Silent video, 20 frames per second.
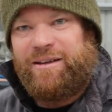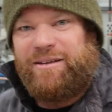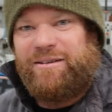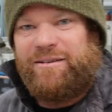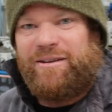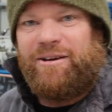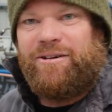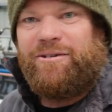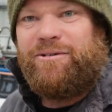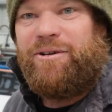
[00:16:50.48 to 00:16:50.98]

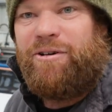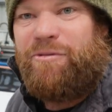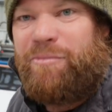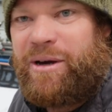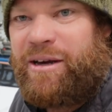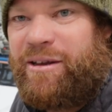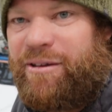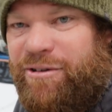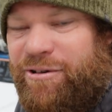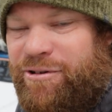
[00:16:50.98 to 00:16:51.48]
So I've
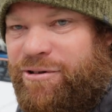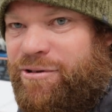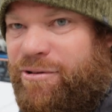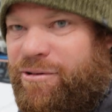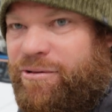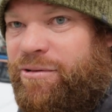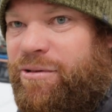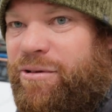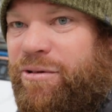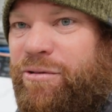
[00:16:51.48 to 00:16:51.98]
been
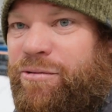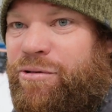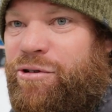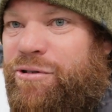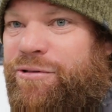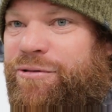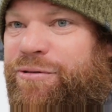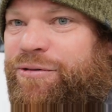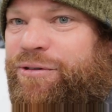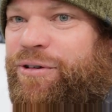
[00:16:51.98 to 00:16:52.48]
through the
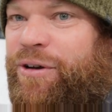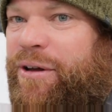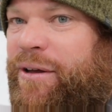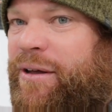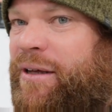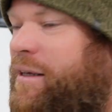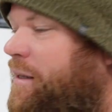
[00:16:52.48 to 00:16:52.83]
roof,